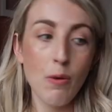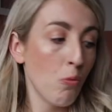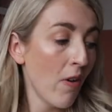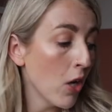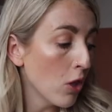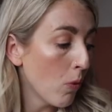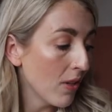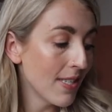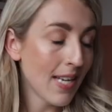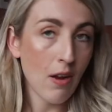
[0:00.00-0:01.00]
we only got the
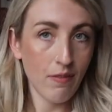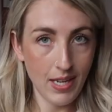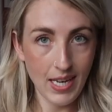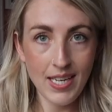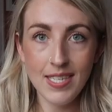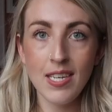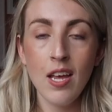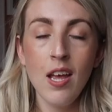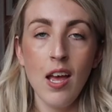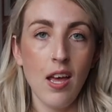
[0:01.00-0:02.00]
one set of this.
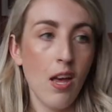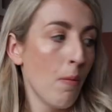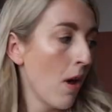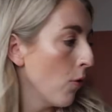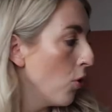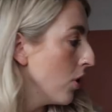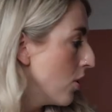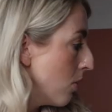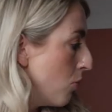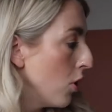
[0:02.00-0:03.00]
But I've ordered
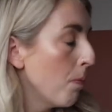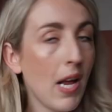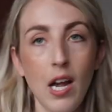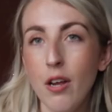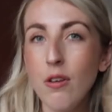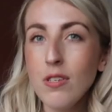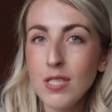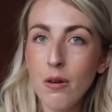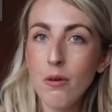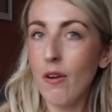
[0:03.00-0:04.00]
some new pillows,
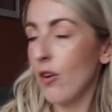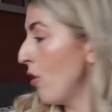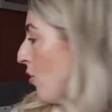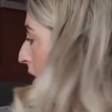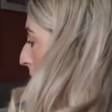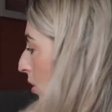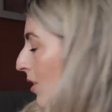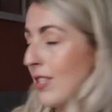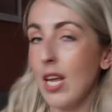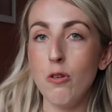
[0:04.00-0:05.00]
so I've got another
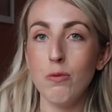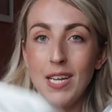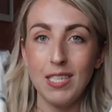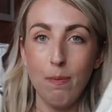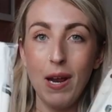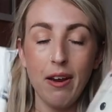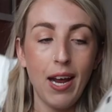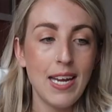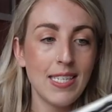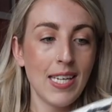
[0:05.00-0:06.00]
set of
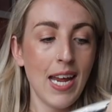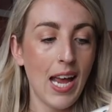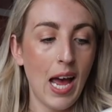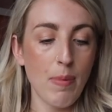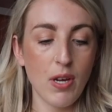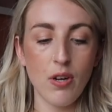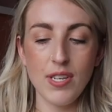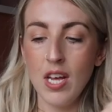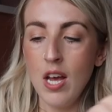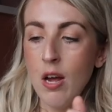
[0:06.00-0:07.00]
pillowcases here,
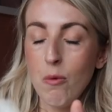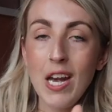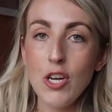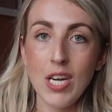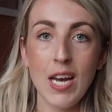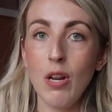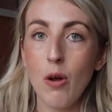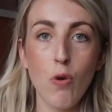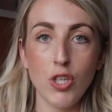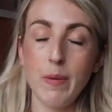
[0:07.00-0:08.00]
because we literally
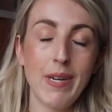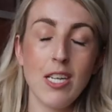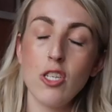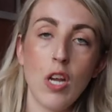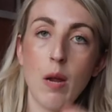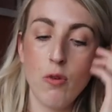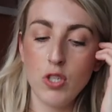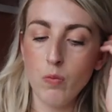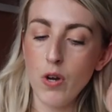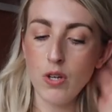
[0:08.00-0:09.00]
like wash the bedding so much
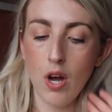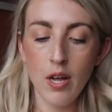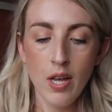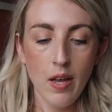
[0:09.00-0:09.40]
and whatnot.